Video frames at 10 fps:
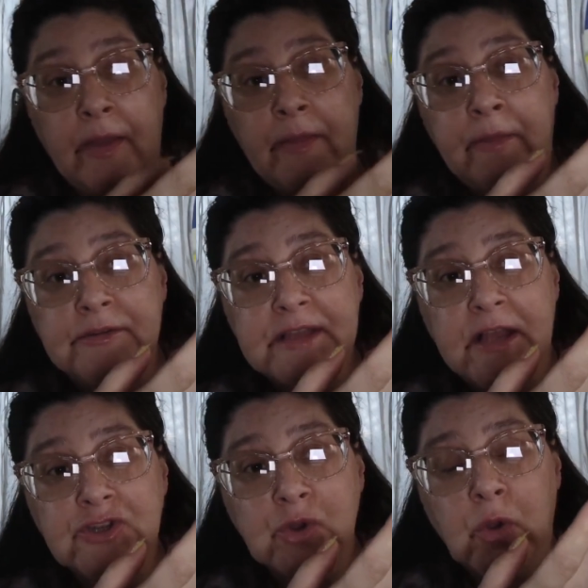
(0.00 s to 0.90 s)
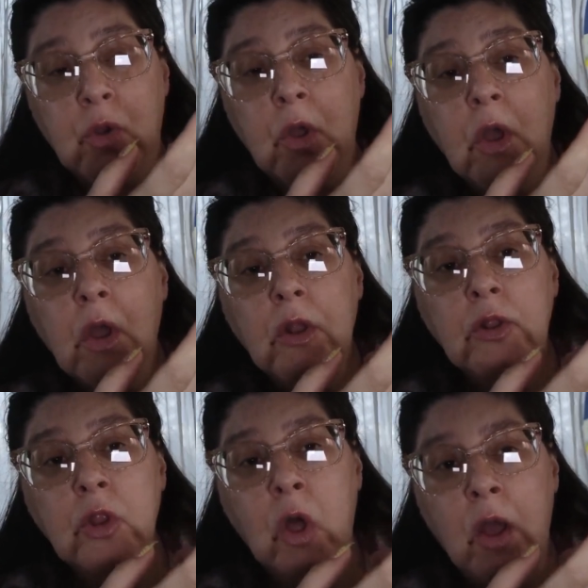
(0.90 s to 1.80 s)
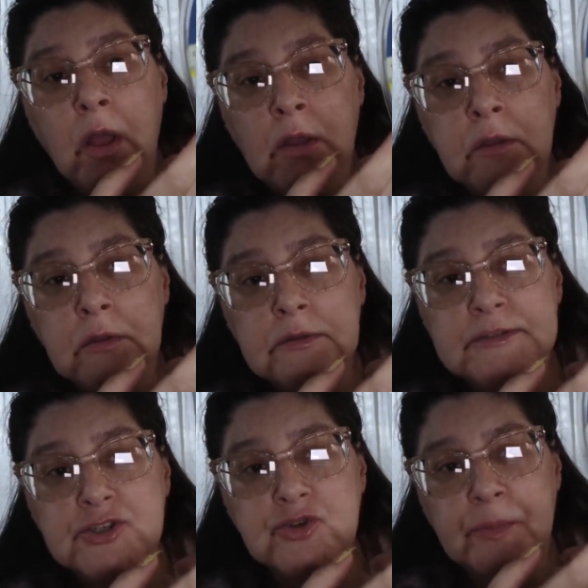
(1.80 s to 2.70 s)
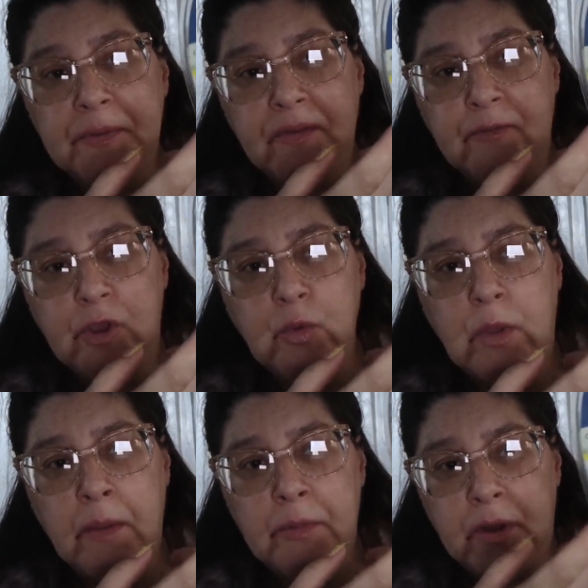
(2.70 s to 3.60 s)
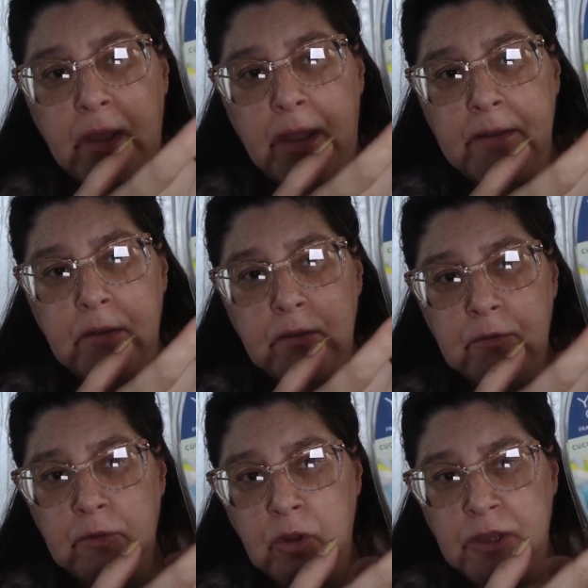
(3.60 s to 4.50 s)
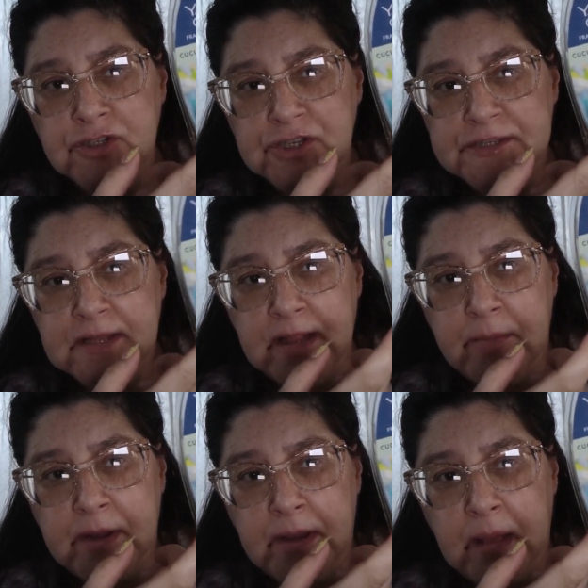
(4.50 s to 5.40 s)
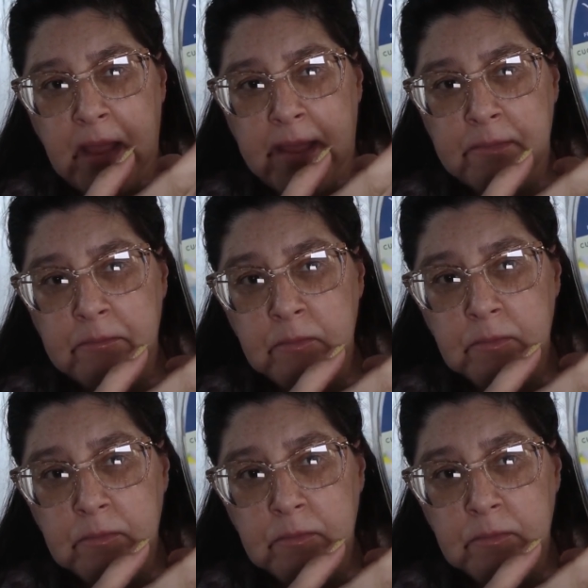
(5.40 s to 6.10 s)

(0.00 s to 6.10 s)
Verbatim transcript: And then there's actual long strips of cucumber cut, launches the lemon and lime